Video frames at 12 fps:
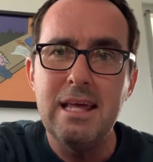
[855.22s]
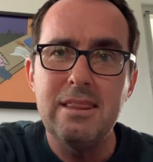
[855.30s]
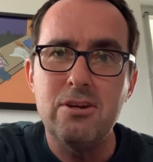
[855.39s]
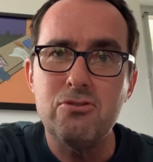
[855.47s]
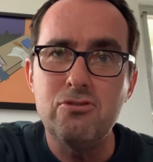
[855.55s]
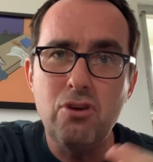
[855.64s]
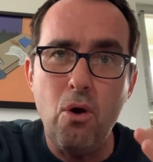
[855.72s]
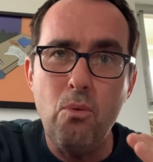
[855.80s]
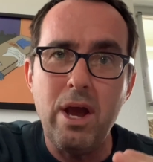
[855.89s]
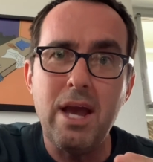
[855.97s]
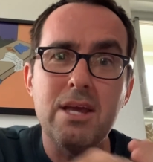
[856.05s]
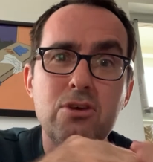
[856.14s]
There's no
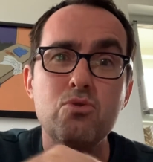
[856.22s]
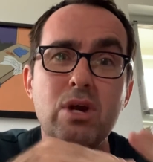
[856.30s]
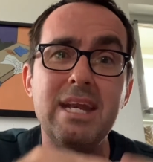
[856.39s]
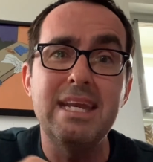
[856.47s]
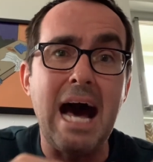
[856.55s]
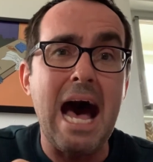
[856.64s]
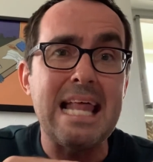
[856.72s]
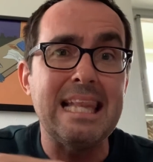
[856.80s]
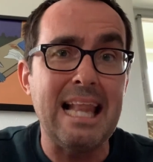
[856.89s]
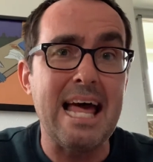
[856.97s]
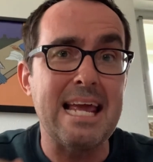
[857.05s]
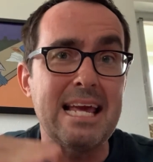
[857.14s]
way you cannot
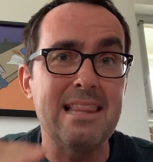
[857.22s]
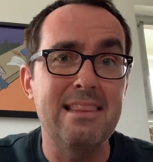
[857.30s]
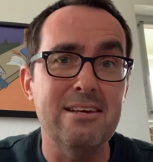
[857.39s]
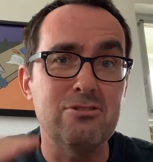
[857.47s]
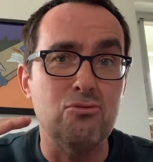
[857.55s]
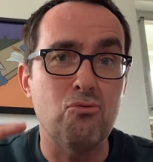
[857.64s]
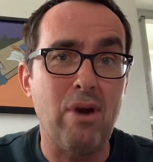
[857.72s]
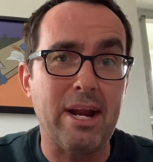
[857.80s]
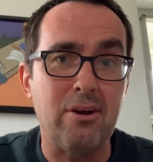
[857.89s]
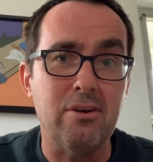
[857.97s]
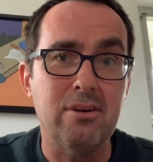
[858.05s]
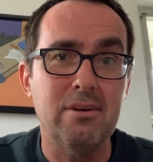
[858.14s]
like this
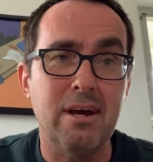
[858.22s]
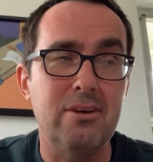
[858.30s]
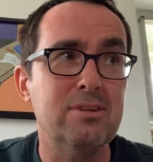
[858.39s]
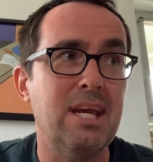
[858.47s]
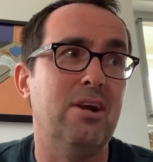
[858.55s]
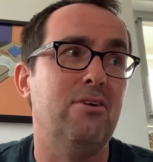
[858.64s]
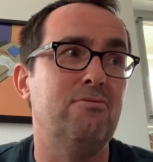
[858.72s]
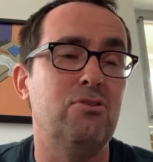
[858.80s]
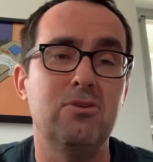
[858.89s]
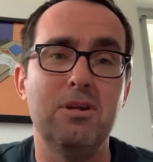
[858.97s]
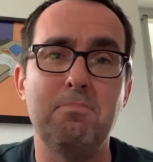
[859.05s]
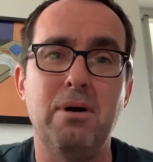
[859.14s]
record. I don't care if
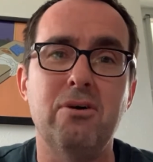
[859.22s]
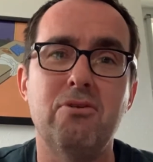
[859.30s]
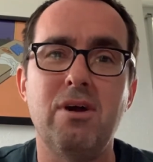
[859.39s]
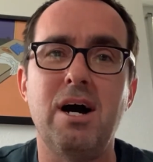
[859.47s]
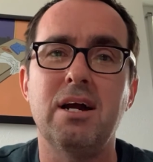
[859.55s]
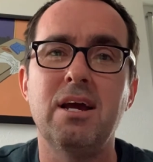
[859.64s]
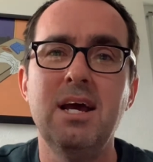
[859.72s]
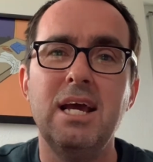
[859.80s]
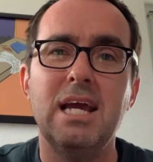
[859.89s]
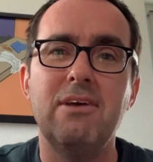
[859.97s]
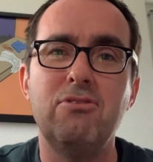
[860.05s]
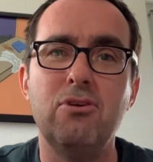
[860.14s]
you're into punk rock,
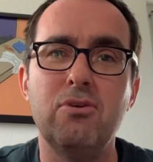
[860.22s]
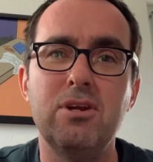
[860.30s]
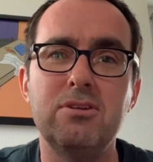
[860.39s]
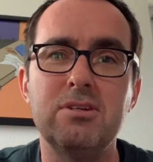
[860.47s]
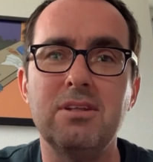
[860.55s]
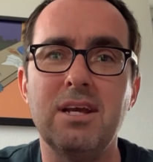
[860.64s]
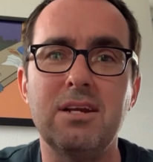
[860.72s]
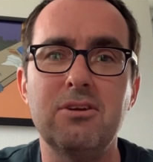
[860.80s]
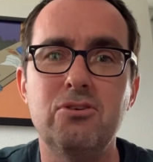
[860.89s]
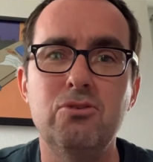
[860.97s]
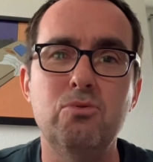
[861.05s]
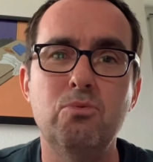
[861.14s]
if you're into like
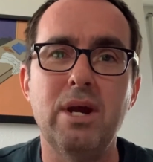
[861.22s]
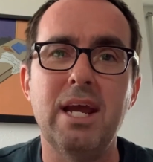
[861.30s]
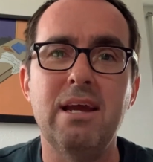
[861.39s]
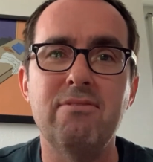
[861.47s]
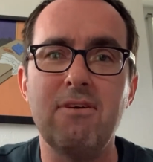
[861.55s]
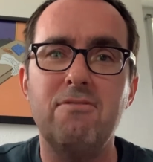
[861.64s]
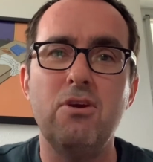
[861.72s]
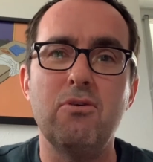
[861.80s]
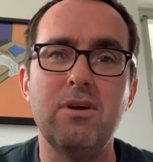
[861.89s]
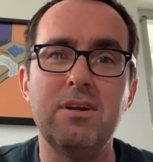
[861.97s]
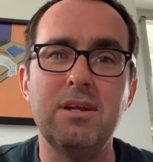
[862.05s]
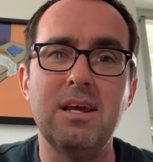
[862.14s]
new wave, if
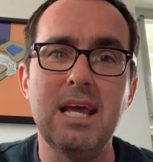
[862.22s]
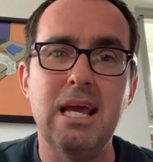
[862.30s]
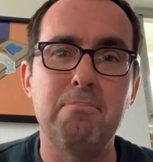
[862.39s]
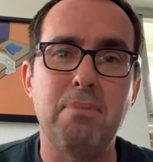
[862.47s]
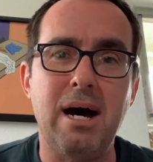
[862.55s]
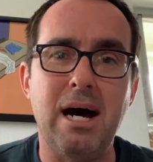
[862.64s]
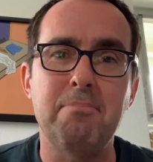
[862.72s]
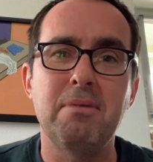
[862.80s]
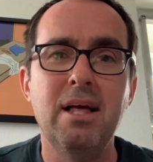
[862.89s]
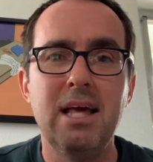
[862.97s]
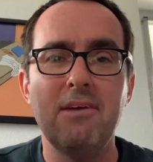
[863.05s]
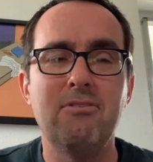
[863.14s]
you're into hip hop,
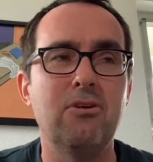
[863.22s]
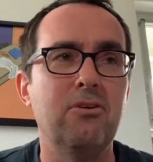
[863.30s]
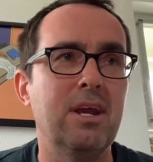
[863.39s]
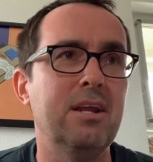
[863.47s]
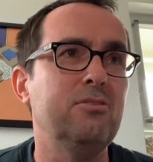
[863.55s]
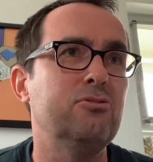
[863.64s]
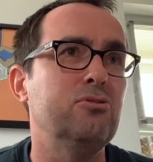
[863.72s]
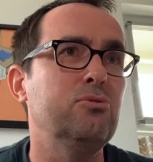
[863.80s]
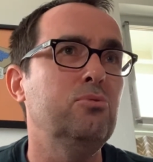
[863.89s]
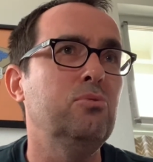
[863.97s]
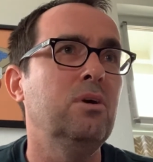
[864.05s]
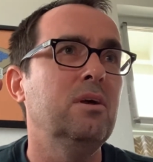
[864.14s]
if you're
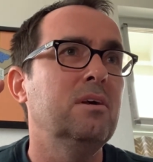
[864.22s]
into